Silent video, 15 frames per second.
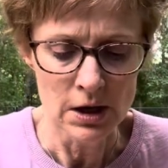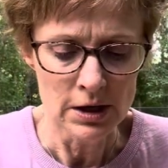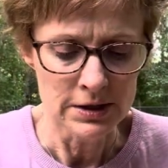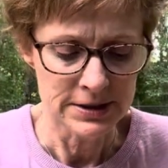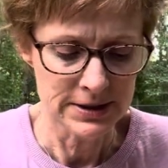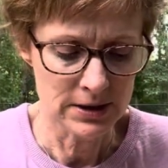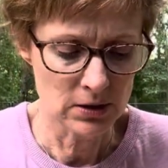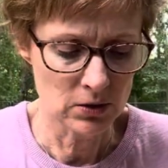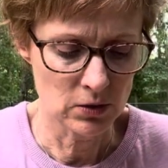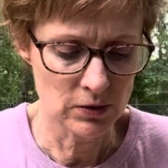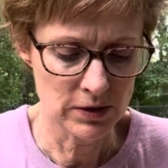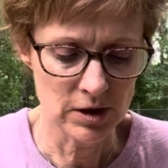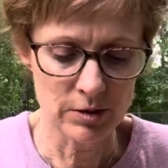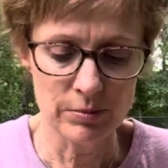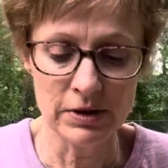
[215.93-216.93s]
So
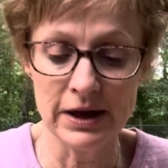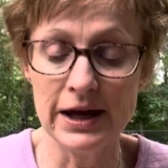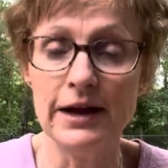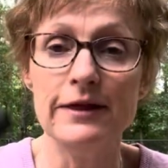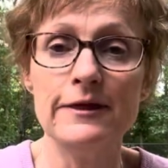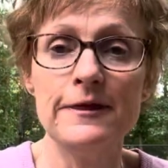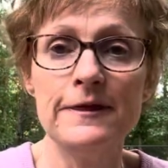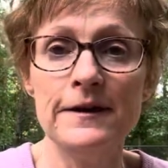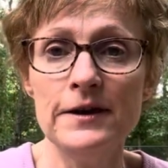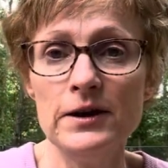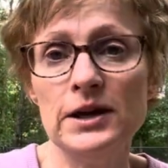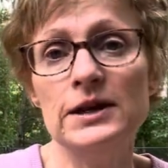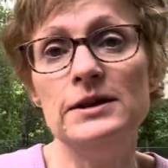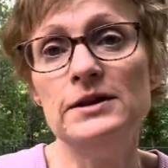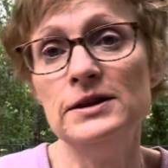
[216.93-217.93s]
the plant, there,
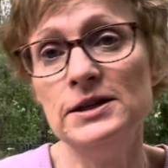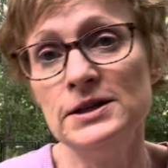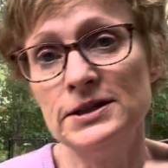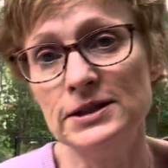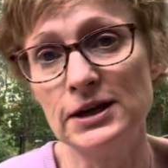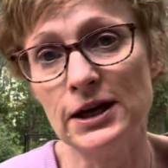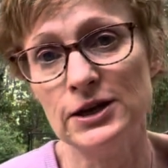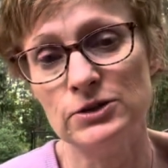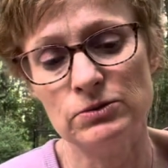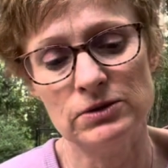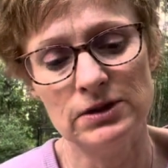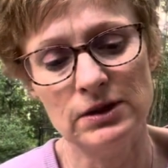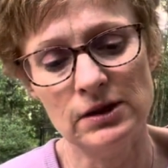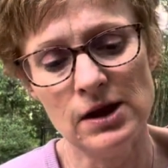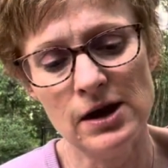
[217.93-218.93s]
in this case with
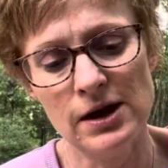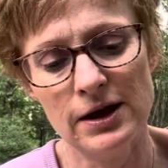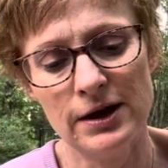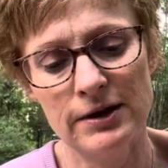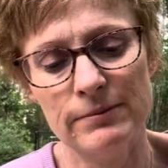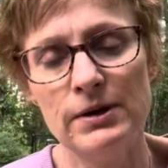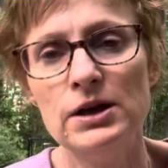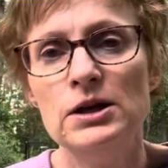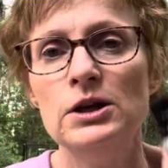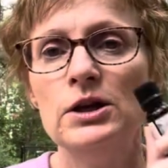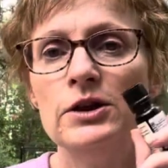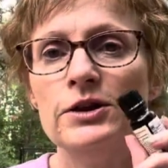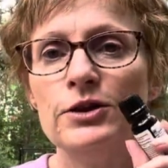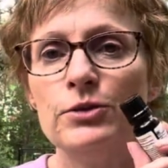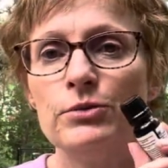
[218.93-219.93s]
the lime,
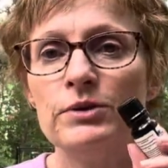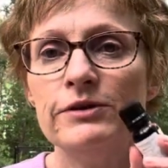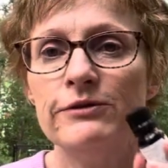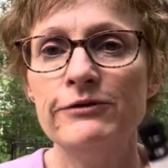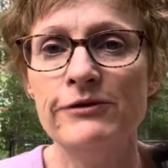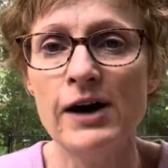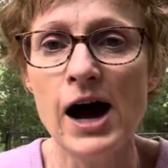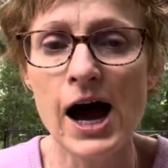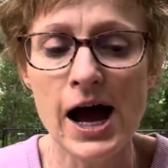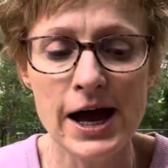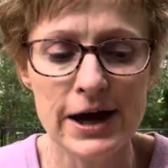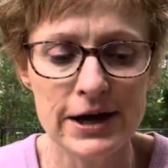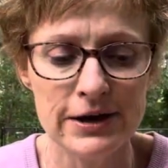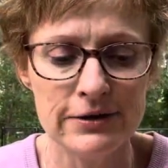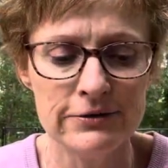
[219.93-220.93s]
the
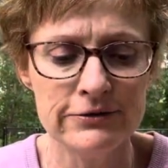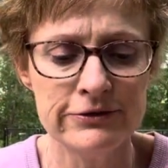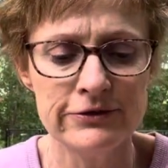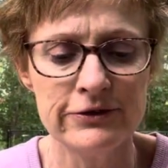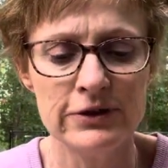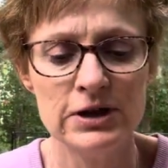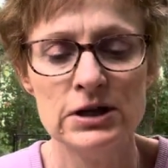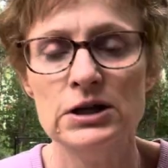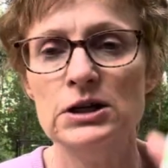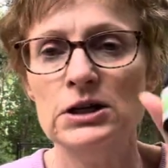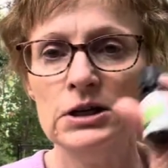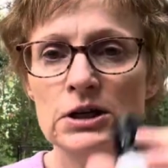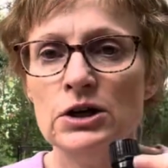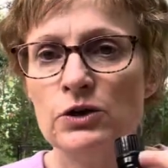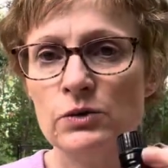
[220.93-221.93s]
Revive
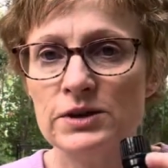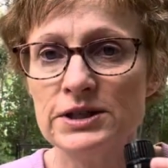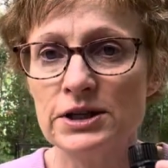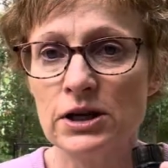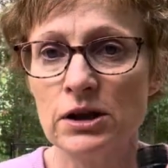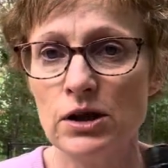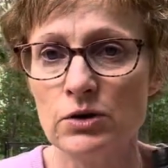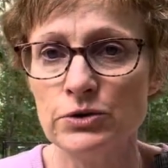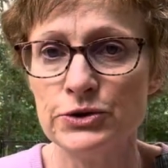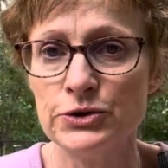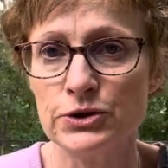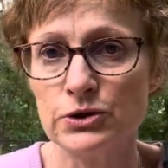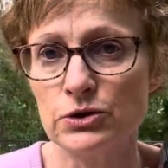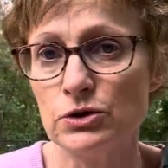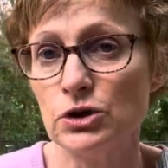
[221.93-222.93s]
was
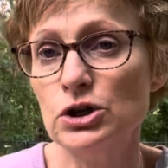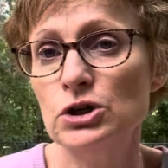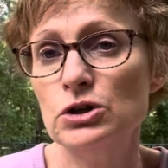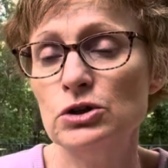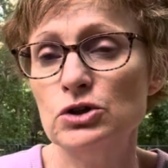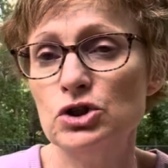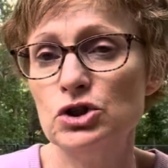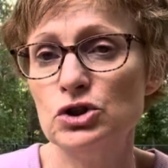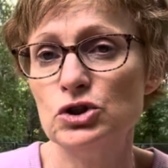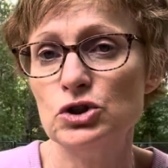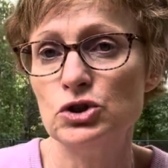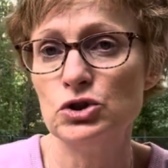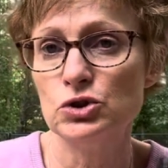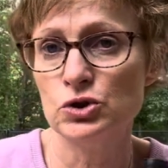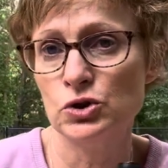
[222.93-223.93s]
closer
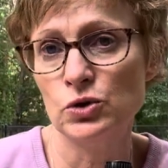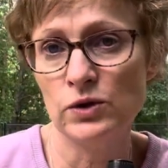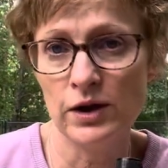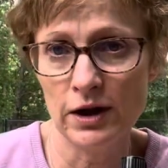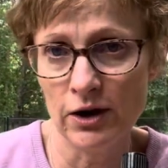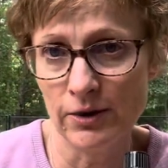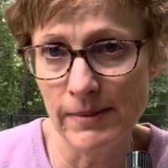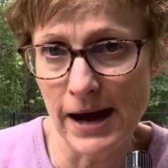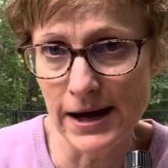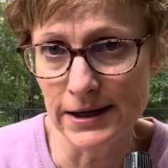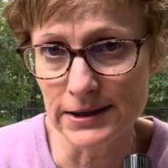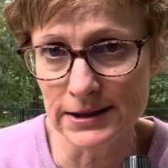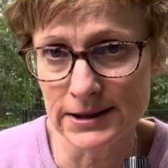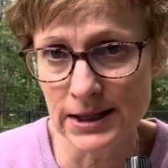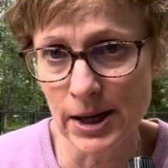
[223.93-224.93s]
to the
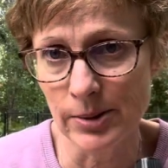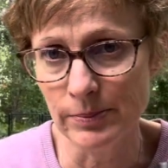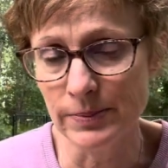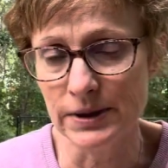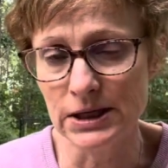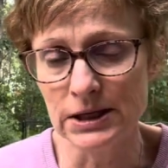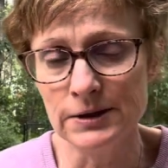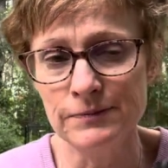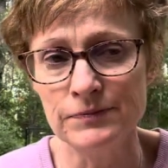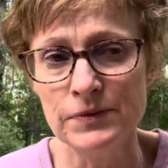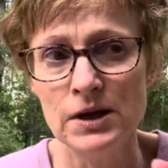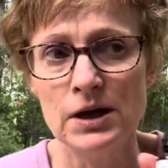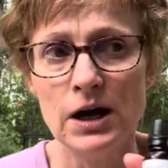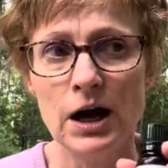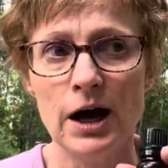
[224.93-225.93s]
Aromatics Company.
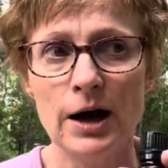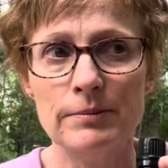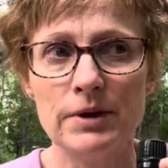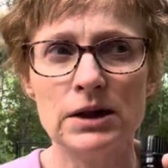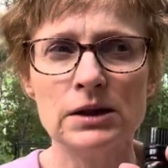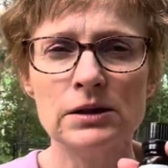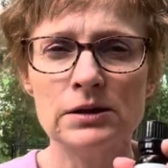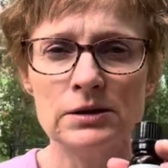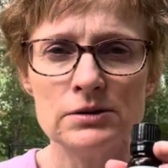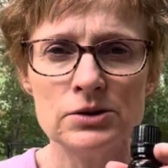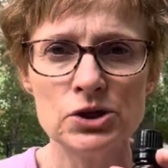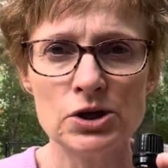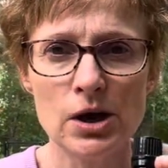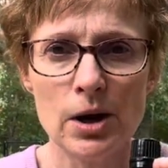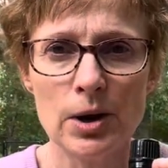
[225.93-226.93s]
Um, a little
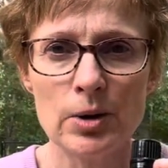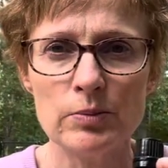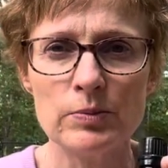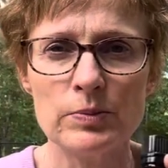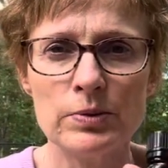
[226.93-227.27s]
sharp,